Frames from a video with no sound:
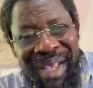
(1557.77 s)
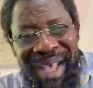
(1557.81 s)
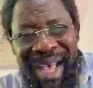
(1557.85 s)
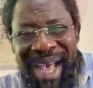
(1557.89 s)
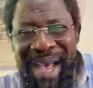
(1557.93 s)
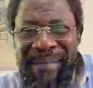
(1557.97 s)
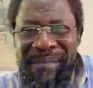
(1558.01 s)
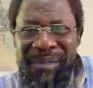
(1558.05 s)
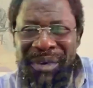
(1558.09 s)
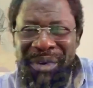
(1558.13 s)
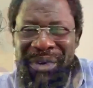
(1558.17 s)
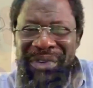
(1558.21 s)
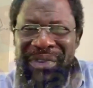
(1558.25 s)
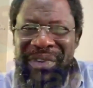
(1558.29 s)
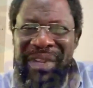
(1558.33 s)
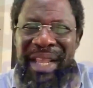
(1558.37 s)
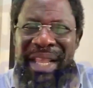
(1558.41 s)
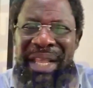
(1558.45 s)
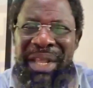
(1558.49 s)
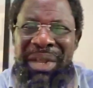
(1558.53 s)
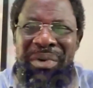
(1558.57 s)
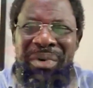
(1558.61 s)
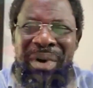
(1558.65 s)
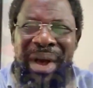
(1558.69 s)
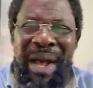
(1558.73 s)
I'm not
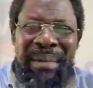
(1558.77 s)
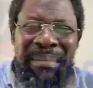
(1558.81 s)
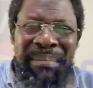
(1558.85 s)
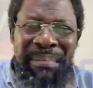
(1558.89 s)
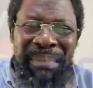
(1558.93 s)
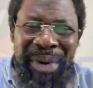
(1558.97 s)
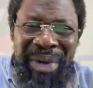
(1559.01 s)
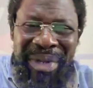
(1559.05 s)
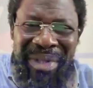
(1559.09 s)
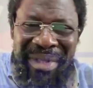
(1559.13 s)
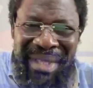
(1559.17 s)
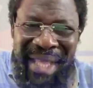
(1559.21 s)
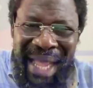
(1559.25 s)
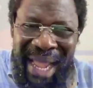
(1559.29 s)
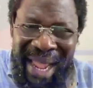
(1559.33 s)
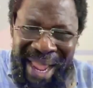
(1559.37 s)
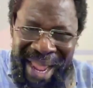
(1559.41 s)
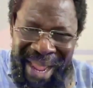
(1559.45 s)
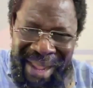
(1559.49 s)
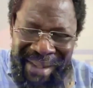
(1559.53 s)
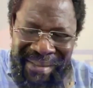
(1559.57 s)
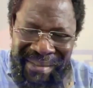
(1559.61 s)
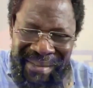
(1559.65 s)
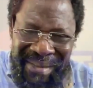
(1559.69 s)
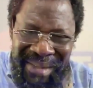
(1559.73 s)
saying go and burn
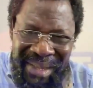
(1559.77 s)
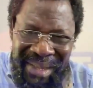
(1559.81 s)
tires.